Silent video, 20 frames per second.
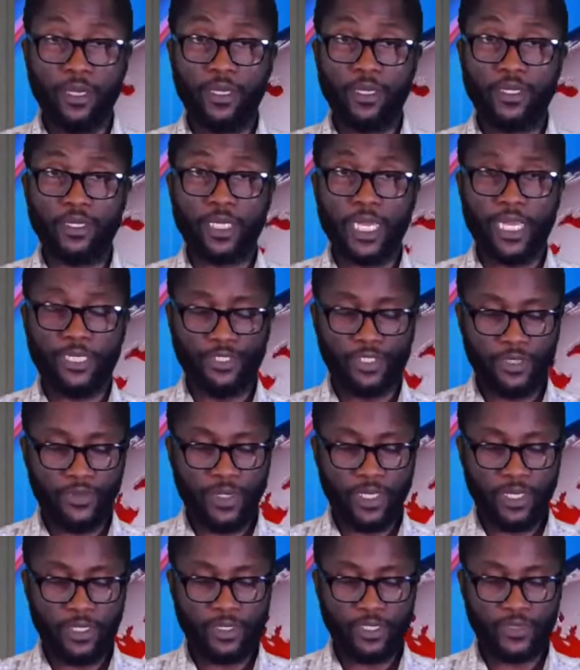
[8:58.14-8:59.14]

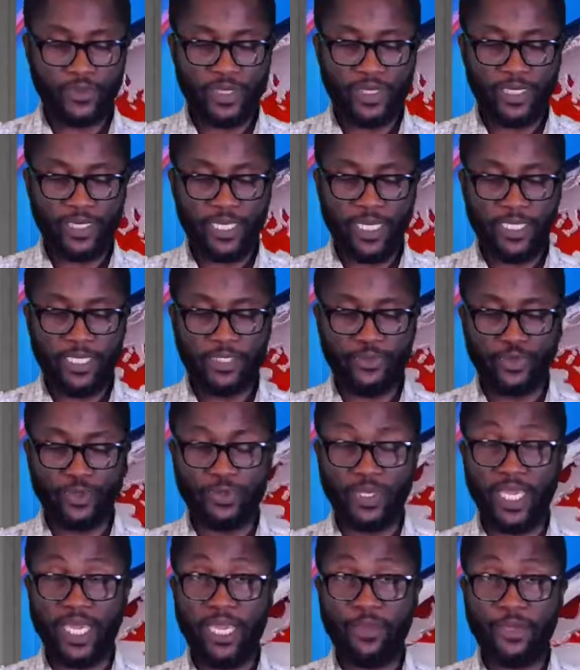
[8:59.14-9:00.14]
Nigeria under-20 ladies will
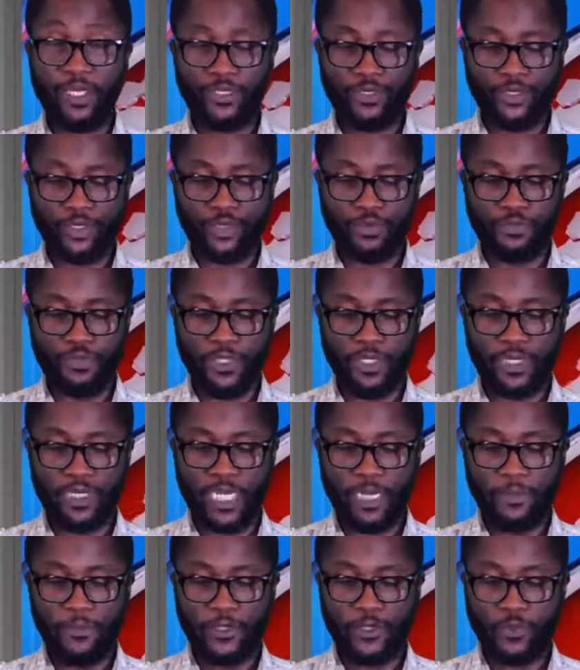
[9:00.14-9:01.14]
be aiming to book
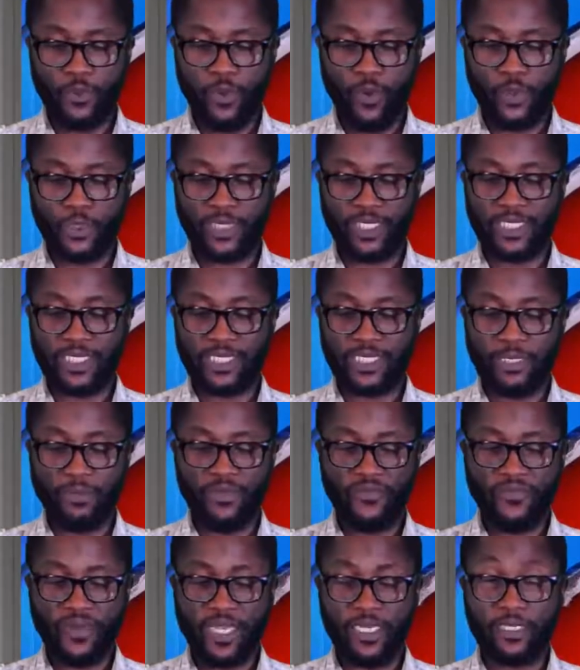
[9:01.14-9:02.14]
their spot in the
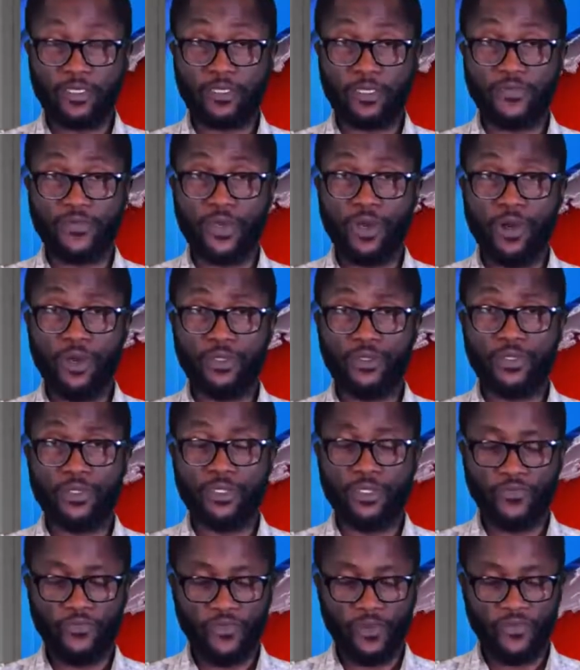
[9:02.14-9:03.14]
semi-finals of the
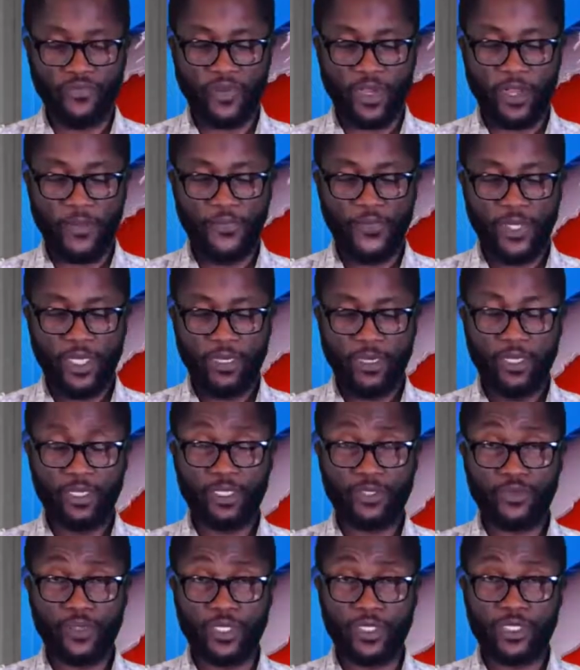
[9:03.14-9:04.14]
ongoing FIFA
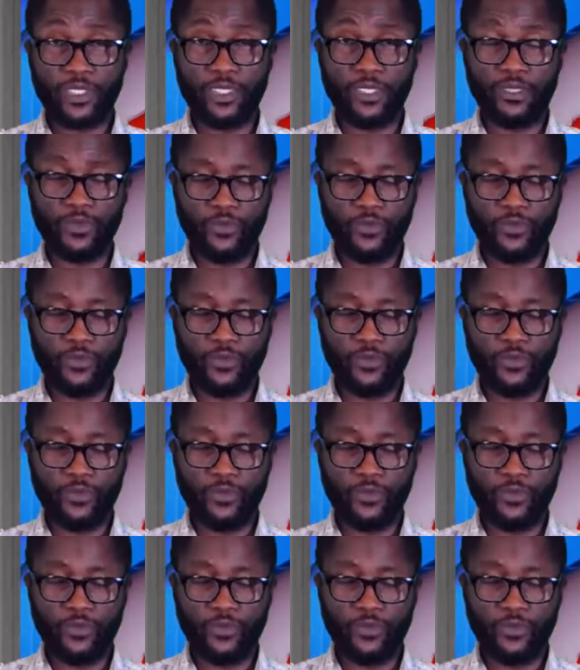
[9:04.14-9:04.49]
Under-20